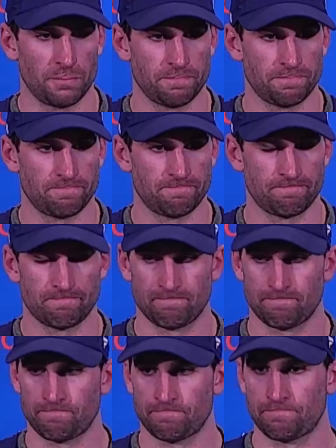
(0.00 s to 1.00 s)
John,
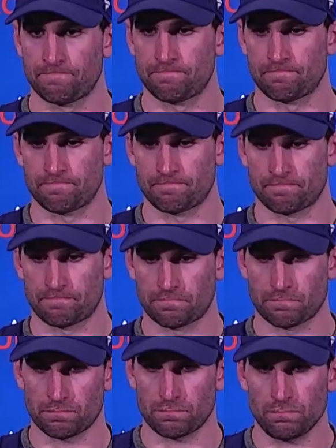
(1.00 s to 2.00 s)
given what happened to
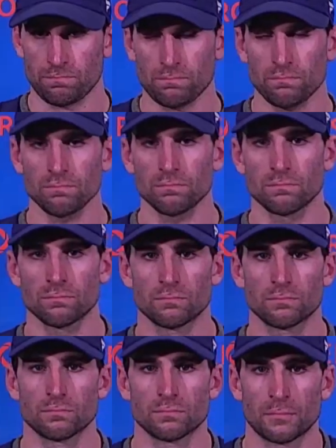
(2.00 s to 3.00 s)
you in the playoffs
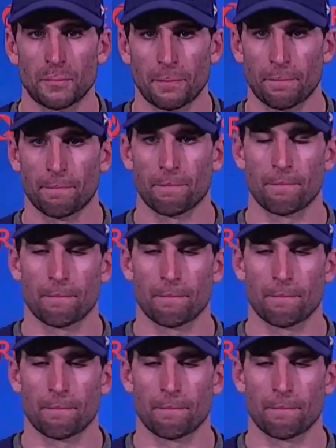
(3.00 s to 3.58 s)
a year ago